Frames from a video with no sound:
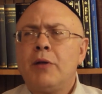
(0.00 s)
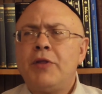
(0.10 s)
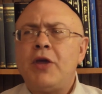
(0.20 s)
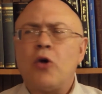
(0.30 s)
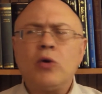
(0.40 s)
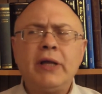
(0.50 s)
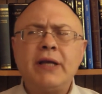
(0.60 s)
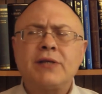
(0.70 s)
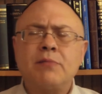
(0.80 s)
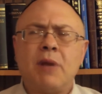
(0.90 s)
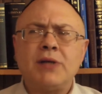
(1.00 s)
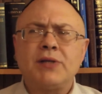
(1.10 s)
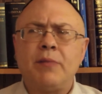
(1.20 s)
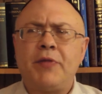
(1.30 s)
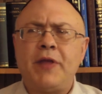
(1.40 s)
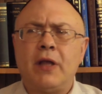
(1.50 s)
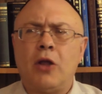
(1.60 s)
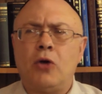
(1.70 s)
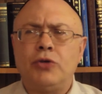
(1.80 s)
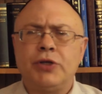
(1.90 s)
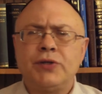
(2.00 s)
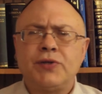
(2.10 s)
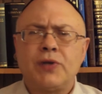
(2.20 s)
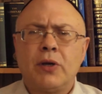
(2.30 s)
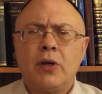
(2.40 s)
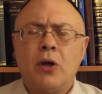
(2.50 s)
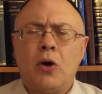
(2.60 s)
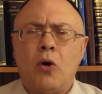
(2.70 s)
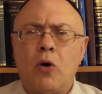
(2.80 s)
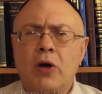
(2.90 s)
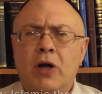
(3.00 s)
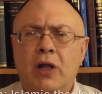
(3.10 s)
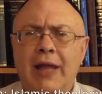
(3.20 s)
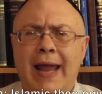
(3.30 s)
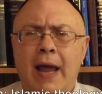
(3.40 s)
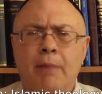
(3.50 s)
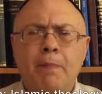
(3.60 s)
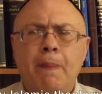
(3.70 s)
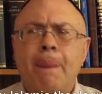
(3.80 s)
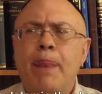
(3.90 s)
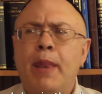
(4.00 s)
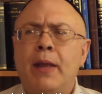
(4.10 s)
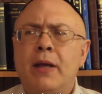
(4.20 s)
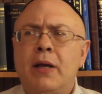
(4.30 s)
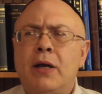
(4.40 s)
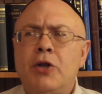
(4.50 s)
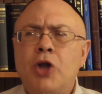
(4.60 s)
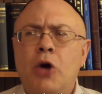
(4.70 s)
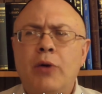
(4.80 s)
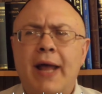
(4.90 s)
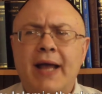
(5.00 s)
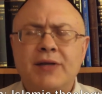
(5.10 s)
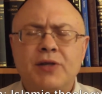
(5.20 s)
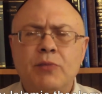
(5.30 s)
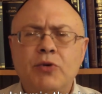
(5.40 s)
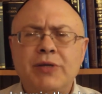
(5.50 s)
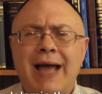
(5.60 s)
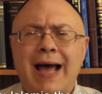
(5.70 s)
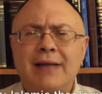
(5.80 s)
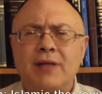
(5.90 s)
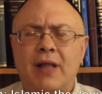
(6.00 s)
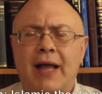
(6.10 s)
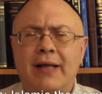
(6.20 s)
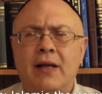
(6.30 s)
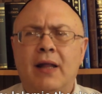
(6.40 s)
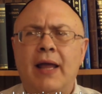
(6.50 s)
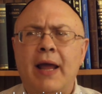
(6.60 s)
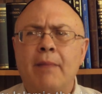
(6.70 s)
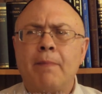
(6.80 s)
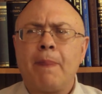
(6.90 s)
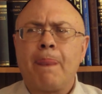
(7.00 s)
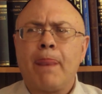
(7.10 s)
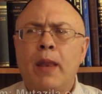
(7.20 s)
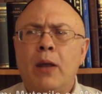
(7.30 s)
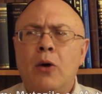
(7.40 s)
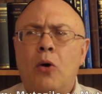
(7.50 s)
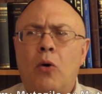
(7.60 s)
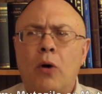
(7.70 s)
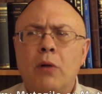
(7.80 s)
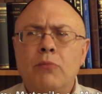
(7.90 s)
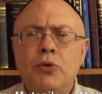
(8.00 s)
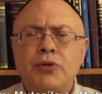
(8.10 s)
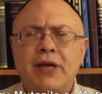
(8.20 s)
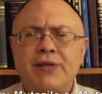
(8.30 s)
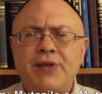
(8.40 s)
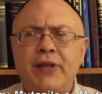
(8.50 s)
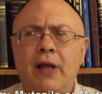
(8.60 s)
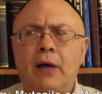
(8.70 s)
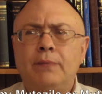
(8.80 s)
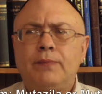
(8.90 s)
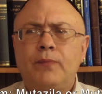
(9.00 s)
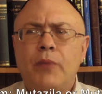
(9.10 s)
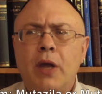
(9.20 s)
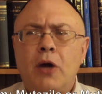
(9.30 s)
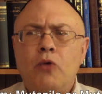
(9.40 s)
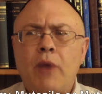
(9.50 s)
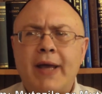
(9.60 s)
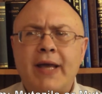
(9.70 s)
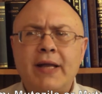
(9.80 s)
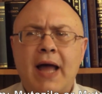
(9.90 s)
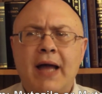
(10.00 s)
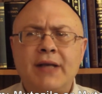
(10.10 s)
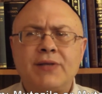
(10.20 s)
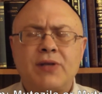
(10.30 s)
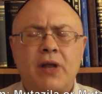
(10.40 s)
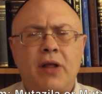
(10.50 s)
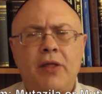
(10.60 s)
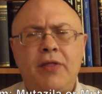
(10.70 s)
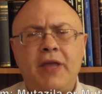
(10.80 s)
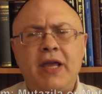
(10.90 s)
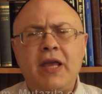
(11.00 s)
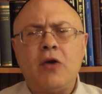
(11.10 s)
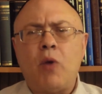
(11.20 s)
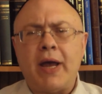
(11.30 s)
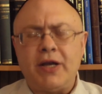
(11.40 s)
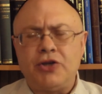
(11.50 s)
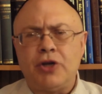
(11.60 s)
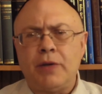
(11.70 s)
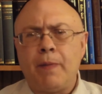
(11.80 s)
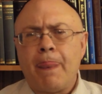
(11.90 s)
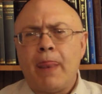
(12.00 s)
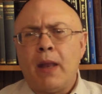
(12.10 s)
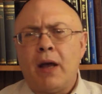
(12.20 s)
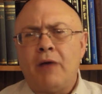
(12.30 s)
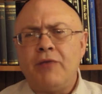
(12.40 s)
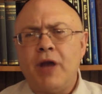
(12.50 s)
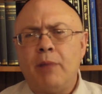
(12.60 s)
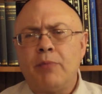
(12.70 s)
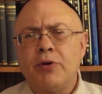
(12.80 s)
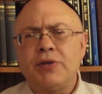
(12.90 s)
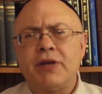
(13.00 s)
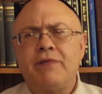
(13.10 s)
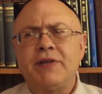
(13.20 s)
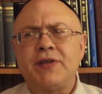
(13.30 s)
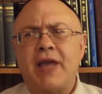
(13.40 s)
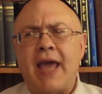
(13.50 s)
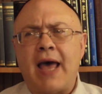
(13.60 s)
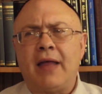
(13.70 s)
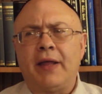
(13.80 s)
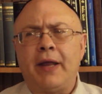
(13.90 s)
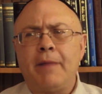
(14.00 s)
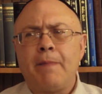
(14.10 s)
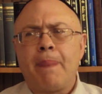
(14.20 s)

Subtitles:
The earliest Muslim theologians, or Kalām, known as the Mutazilite Kalām, or Mutazila, recognize the equation of numbers and physicality.